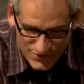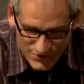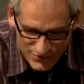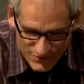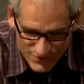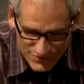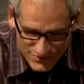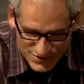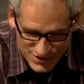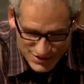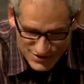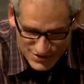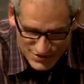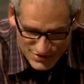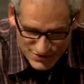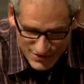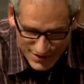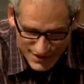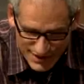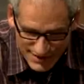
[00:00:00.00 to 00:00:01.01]
through Jesus
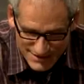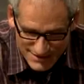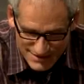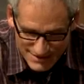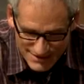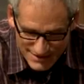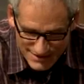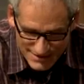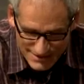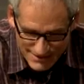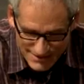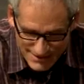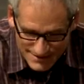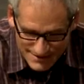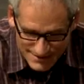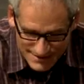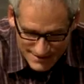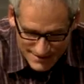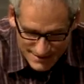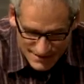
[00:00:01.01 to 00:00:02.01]
Christ.
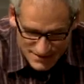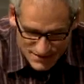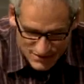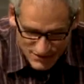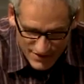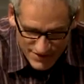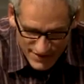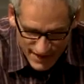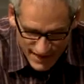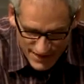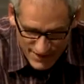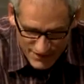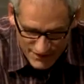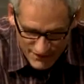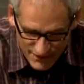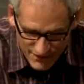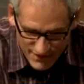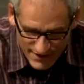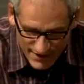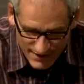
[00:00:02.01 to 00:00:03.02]
So we thank you
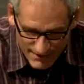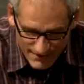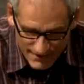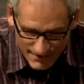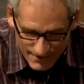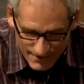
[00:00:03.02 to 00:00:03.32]
for that.